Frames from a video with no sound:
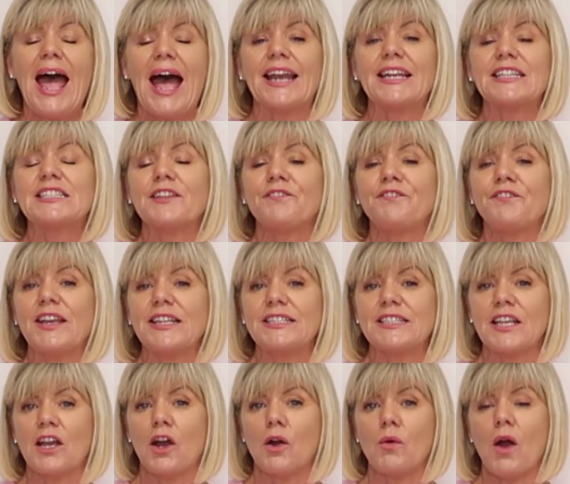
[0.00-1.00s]
And it's a
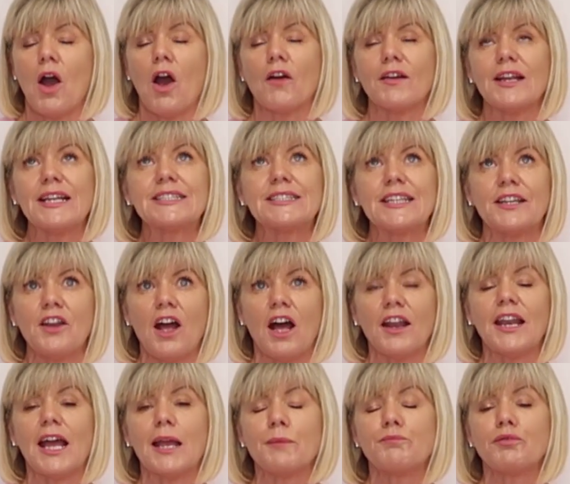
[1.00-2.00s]
video, or it's an
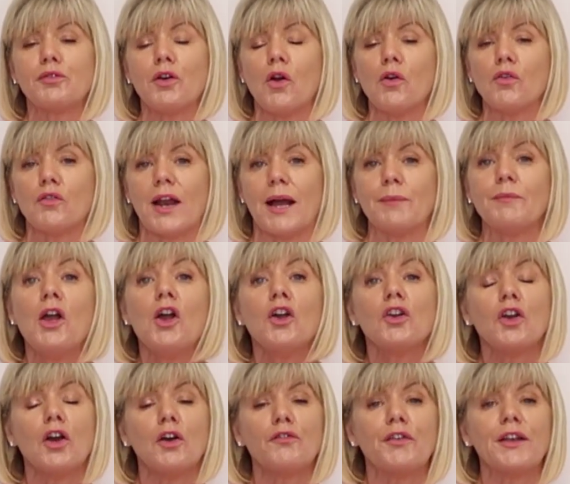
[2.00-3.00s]
online program
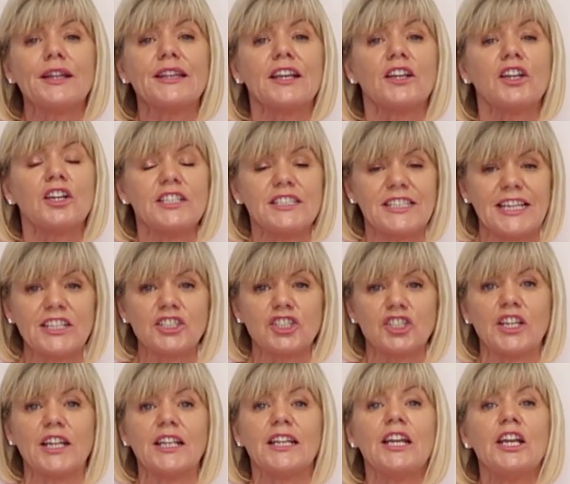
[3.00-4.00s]
covering the
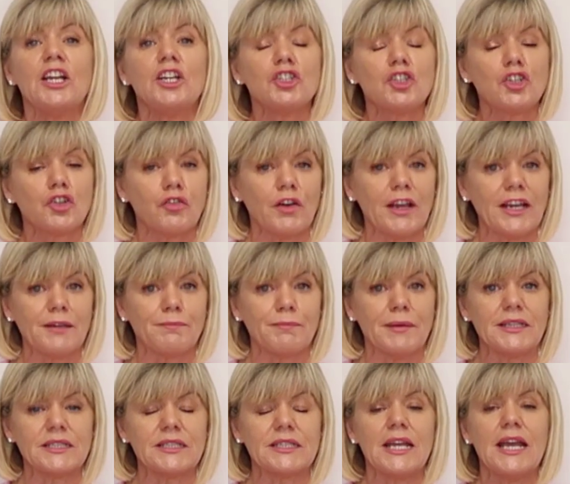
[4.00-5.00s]
conditioning,
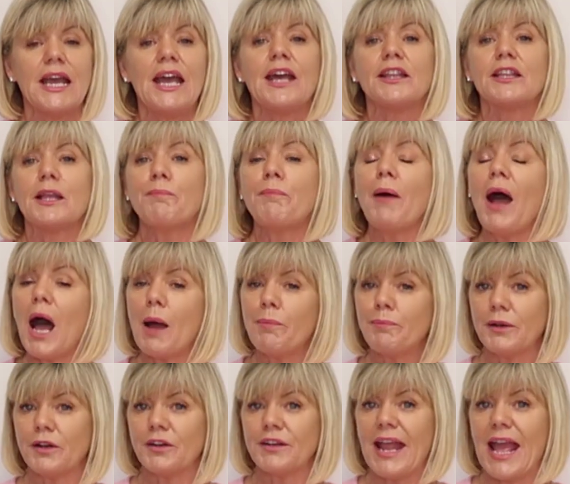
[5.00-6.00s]
treatment, the
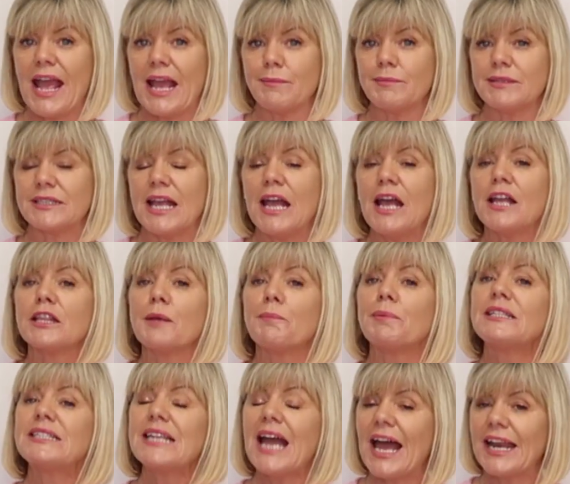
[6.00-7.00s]
popular names, the
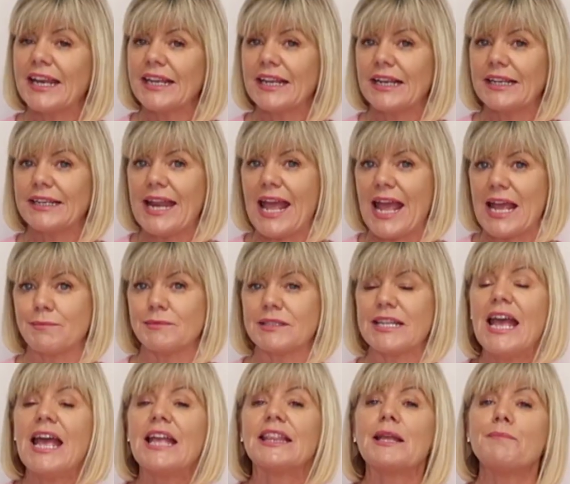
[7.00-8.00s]
botanical names,
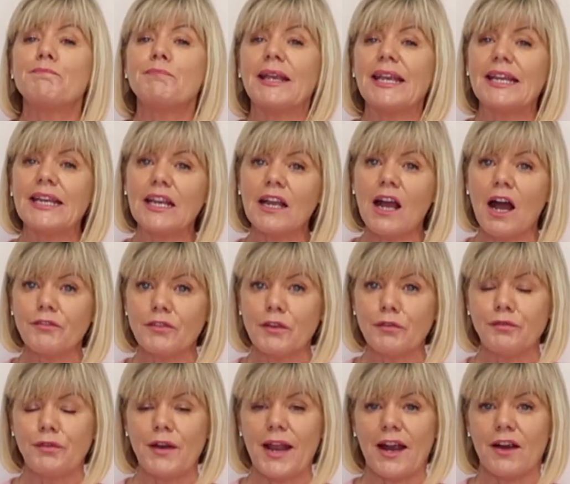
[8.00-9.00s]
the meaning of
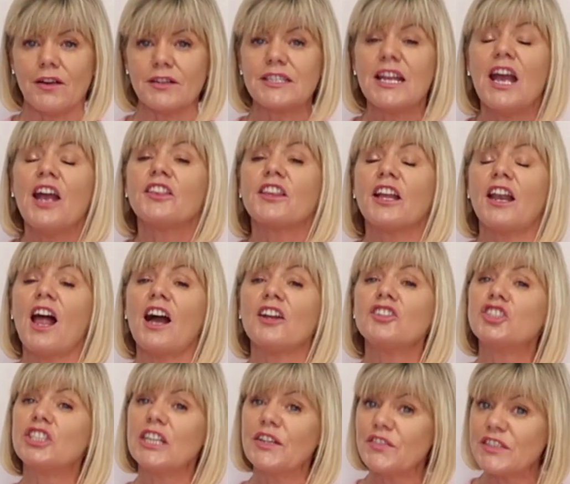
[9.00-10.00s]
the flowers, the
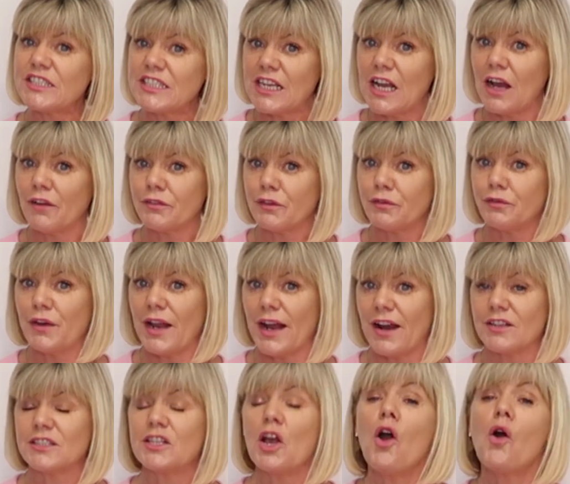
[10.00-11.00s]
longevity of the
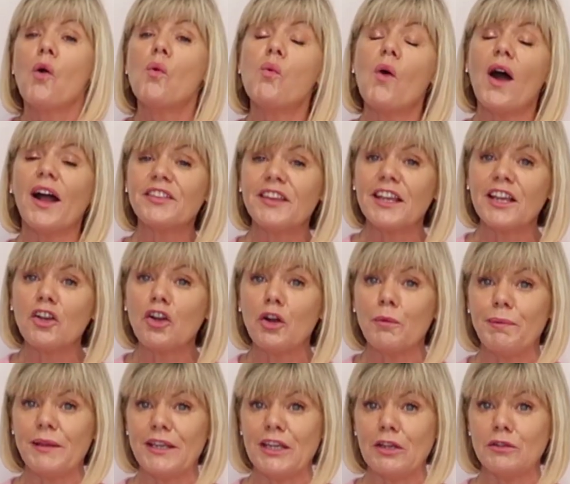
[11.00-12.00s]
flowers, what they
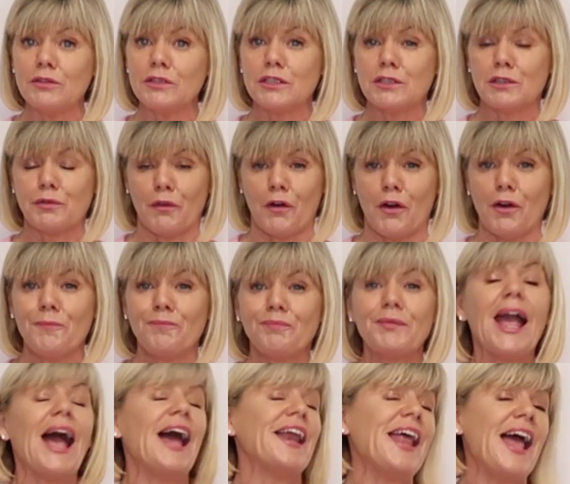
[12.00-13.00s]
could be used for,
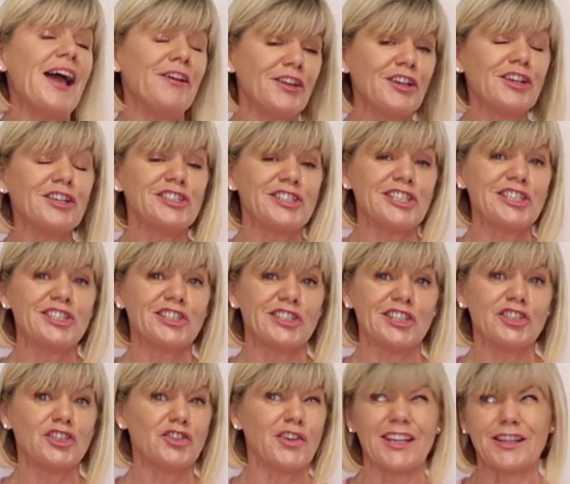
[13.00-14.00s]
and how you condition
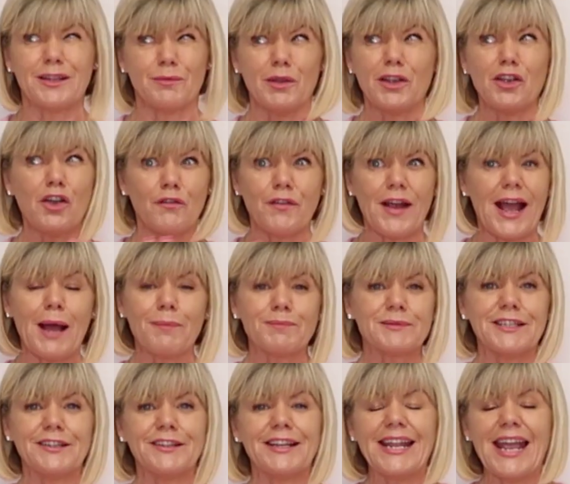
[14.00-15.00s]
and treat them. We cover
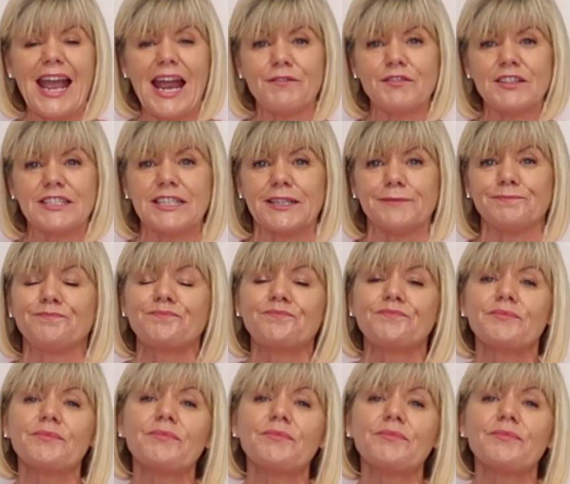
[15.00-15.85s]
absolutely everything.